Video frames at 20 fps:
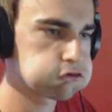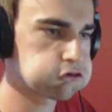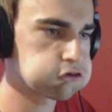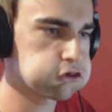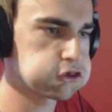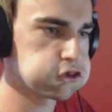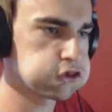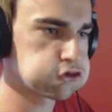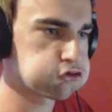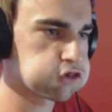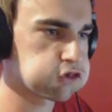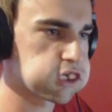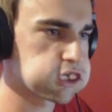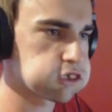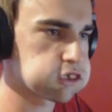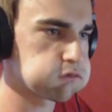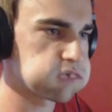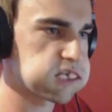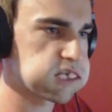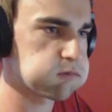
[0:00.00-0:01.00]
Screw you,
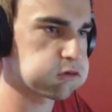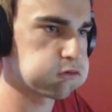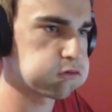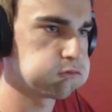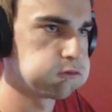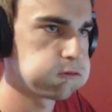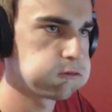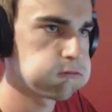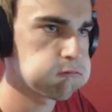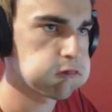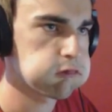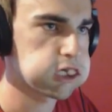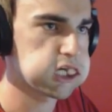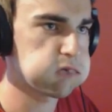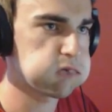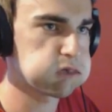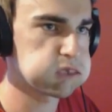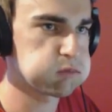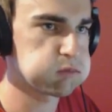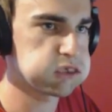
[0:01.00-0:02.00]
triangle level.
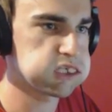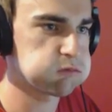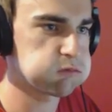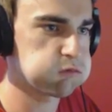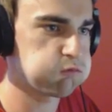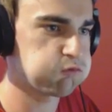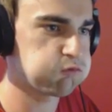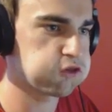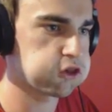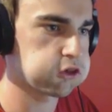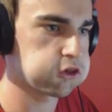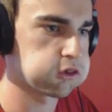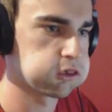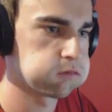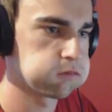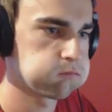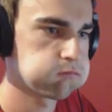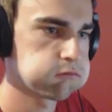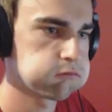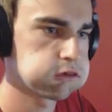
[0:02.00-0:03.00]
I want to be level
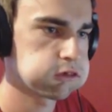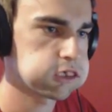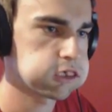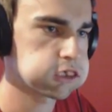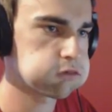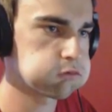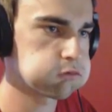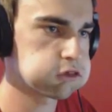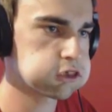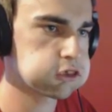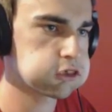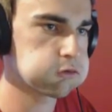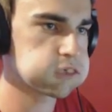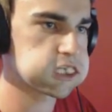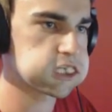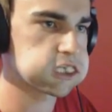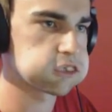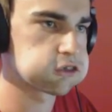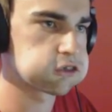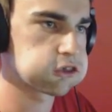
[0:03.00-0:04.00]
four. Like all the
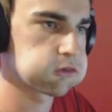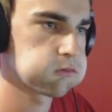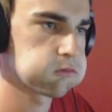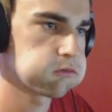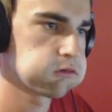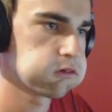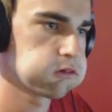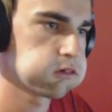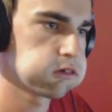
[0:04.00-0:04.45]
cool kids.